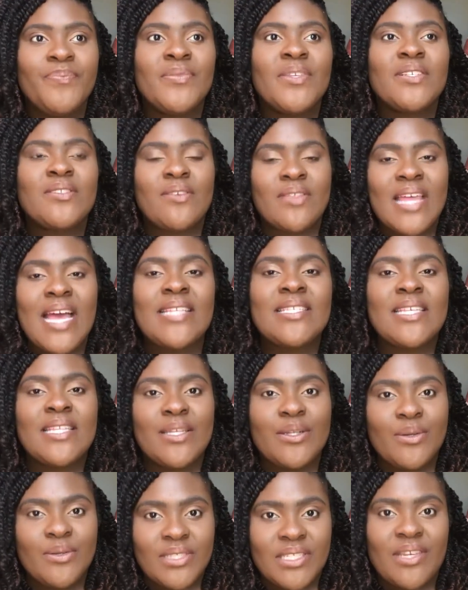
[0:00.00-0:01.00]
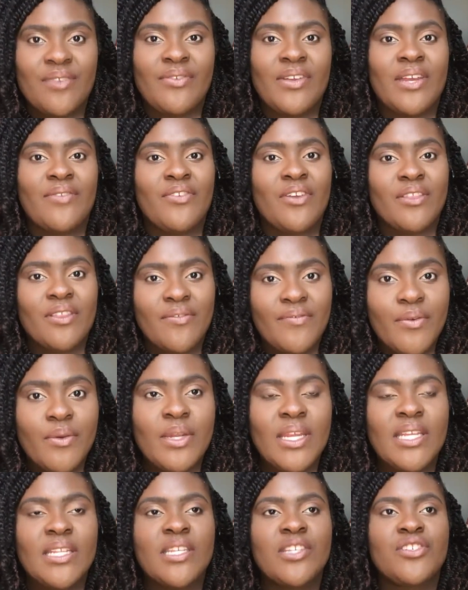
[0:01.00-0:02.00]
So that's a little different. If you're in the food
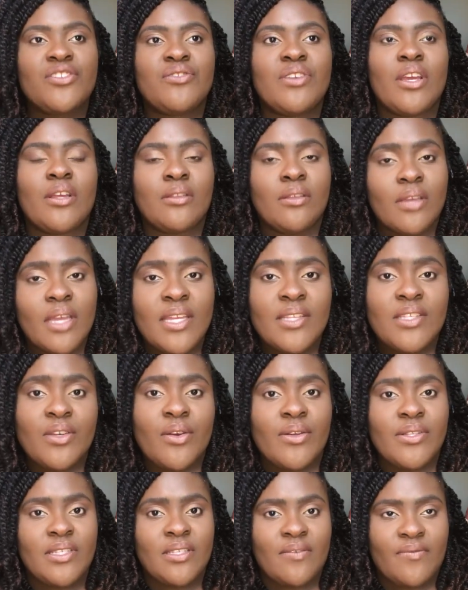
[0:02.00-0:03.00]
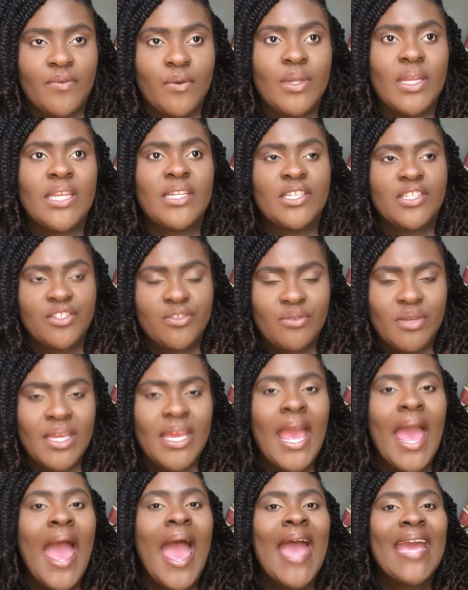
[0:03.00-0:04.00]
industry or looking to go into the food industry,
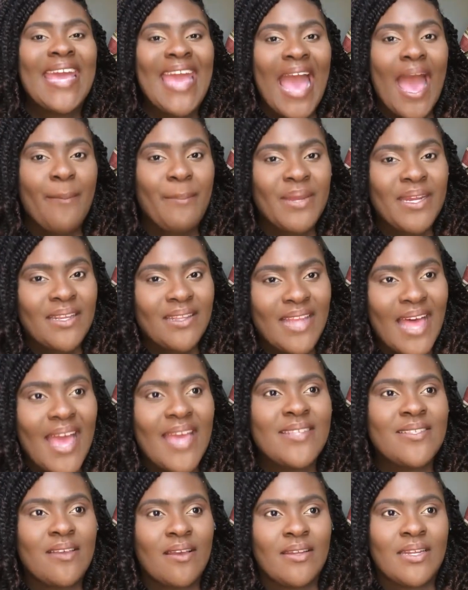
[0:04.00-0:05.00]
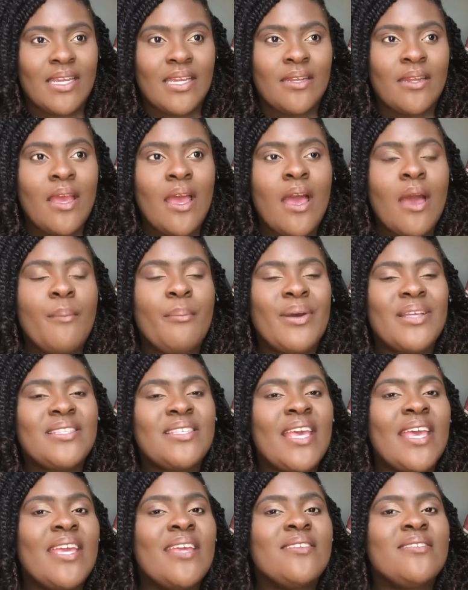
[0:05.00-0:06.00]
capitalize on it, but
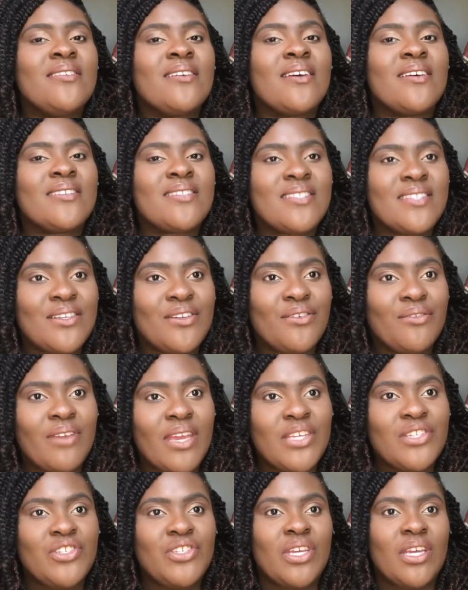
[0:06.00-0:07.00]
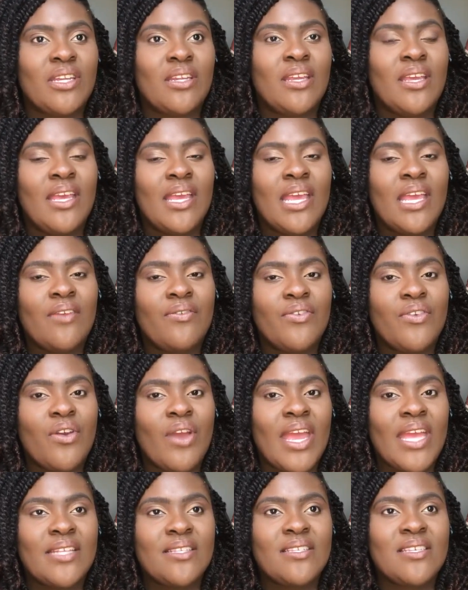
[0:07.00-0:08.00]
take into consideration if you're
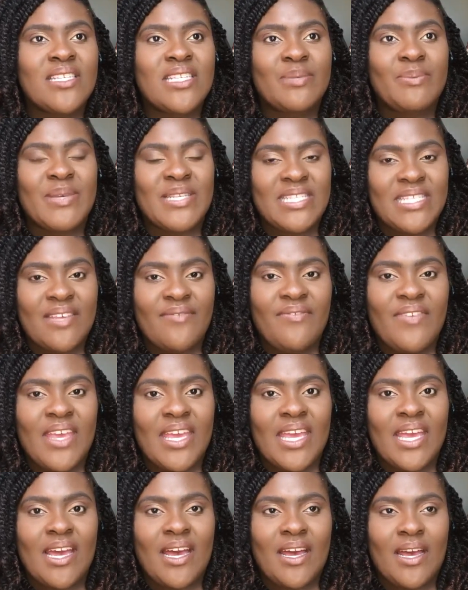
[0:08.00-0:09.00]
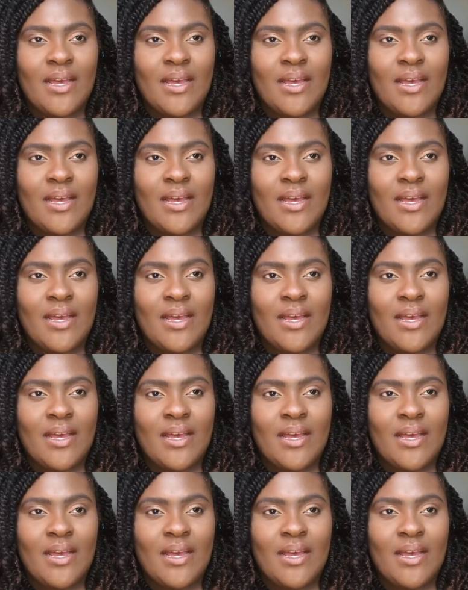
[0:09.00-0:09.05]
into specific